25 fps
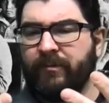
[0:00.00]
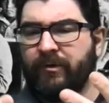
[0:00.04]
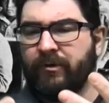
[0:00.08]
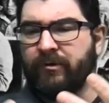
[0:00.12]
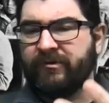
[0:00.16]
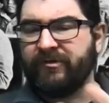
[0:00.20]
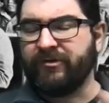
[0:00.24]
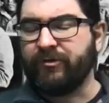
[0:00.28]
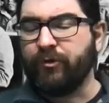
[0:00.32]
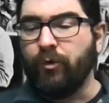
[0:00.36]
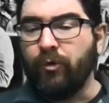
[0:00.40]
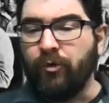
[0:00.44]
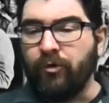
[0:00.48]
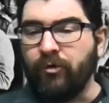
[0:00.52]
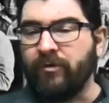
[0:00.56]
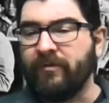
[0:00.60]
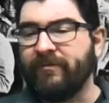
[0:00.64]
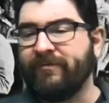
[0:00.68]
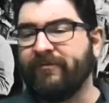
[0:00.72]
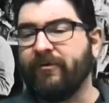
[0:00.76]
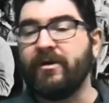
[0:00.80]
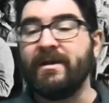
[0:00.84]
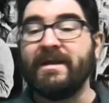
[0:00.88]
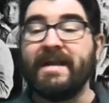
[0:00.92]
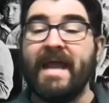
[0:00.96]
school
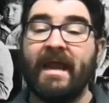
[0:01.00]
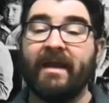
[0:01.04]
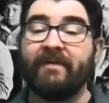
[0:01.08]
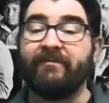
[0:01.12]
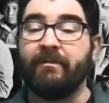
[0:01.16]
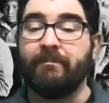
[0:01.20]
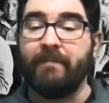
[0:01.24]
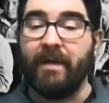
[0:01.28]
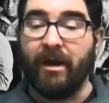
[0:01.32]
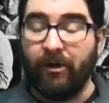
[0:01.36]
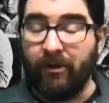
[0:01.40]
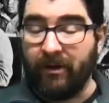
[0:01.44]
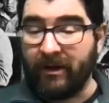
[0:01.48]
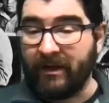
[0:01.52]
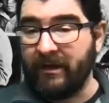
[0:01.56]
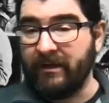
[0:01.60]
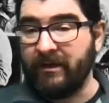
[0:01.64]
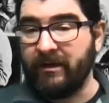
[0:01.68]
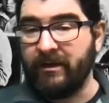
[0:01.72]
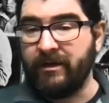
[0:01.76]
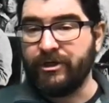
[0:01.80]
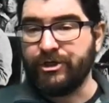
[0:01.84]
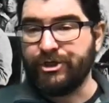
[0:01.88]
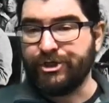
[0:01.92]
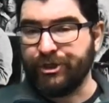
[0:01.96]
for Native
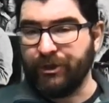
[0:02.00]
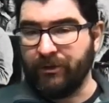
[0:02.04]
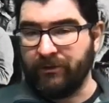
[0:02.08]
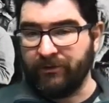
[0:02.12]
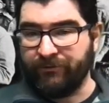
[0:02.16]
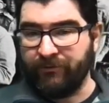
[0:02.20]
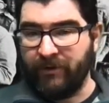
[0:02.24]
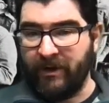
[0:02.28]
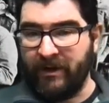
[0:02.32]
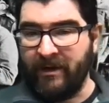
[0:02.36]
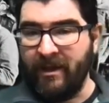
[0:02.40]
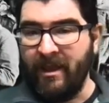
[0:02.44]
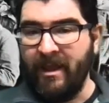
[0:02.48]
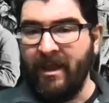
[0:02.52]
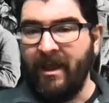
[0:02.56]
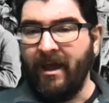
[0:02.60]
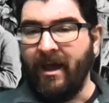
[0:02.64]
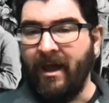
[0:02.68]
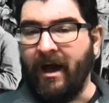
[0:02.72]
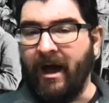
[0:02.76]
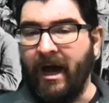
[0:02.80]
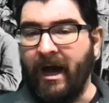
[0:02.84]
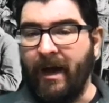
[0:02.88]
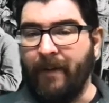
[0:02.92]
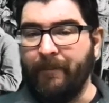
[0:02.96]
American children
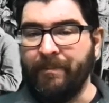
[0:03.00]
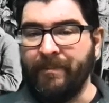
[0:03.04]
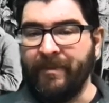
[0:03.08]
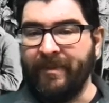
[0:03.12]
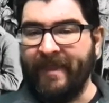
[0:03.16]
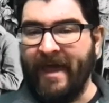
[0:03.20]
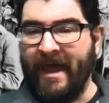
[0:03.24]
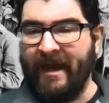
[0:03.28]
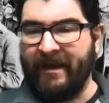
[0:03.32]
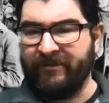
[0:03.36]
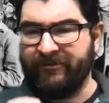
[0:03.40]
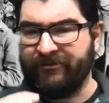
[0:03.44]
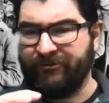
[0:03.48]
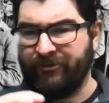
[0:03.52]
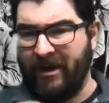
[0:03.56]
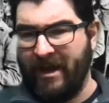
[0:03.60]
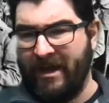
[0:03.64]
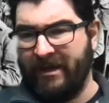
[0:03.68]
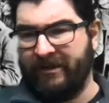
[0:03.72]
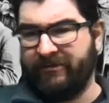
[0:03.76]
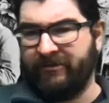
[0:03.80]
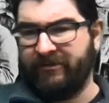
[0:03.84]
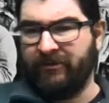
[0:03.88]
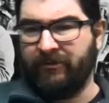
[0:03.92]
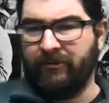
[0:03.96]
that is
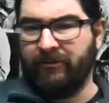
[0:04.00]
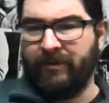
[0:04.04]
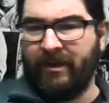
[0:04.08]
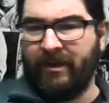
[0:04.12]
trying to